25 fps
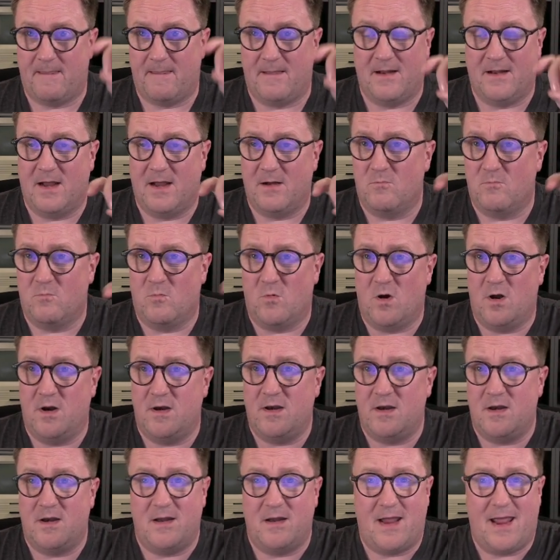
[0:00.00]
like
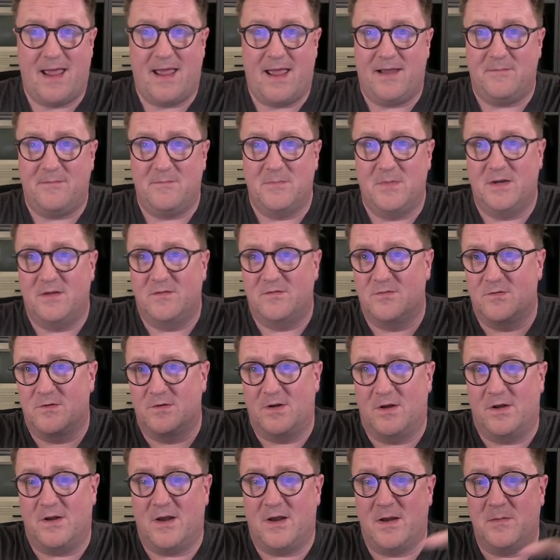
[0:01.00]
one admin to
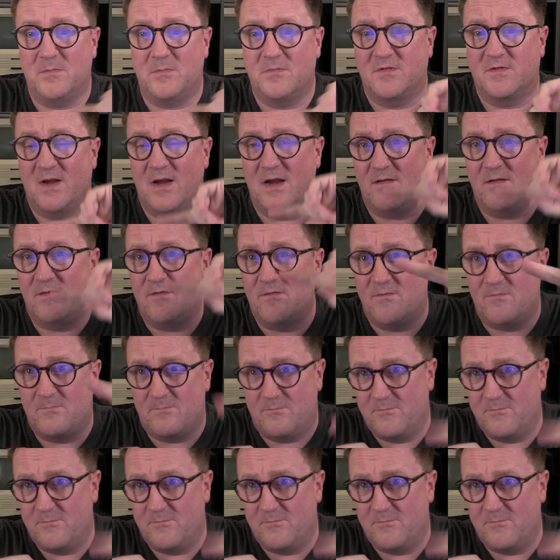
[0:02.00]
another admin say,